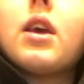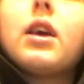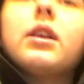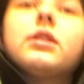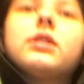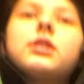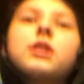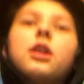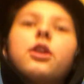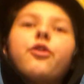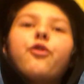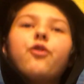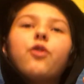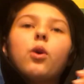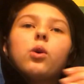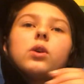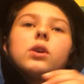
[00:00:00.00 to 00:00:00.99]
Instead of
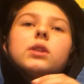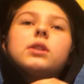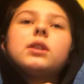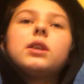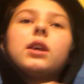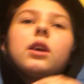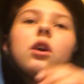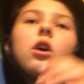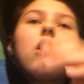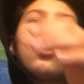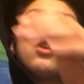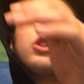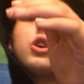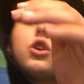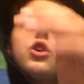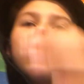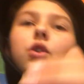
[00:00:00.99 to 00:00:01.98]
focusing on
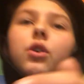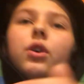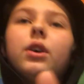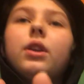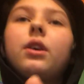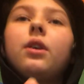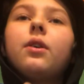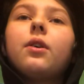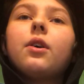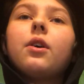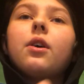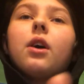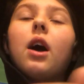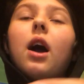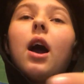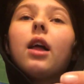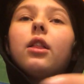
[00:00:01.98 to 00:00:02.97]
the good,
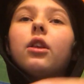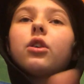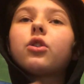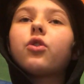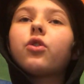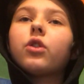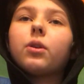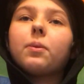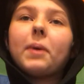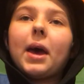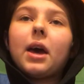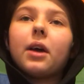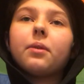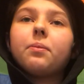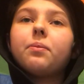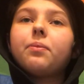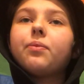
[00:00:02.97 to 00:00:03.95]
I looked for the
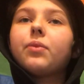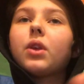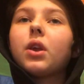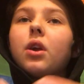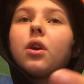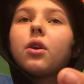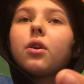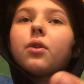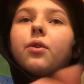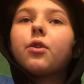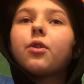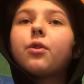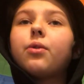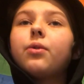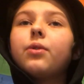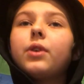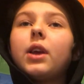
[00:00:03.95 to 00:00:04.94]
bad.
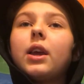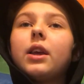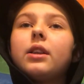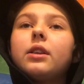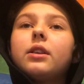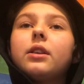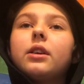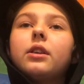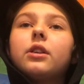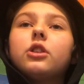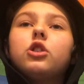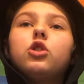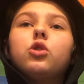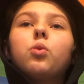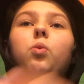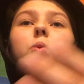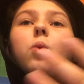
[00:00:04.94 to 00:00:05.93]
Created it,
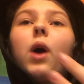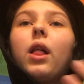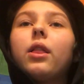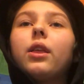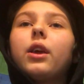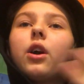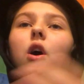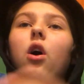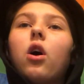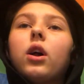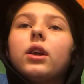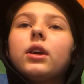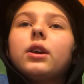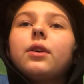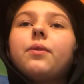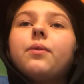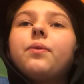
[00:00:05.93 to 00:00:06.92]
dwelling on
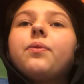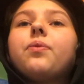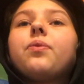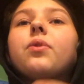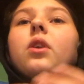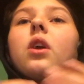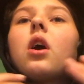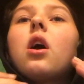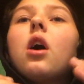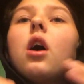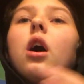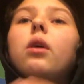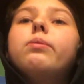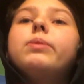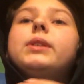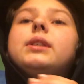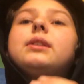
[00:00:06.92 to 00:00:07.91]
it,
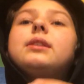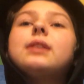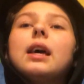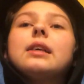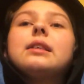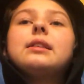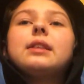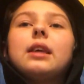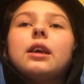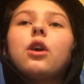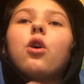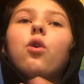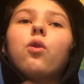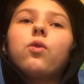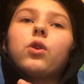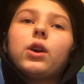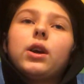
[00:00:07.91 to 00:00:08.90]
obsessing
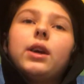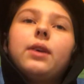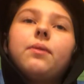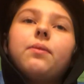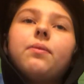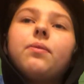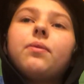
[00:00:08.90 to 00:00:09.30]
over it.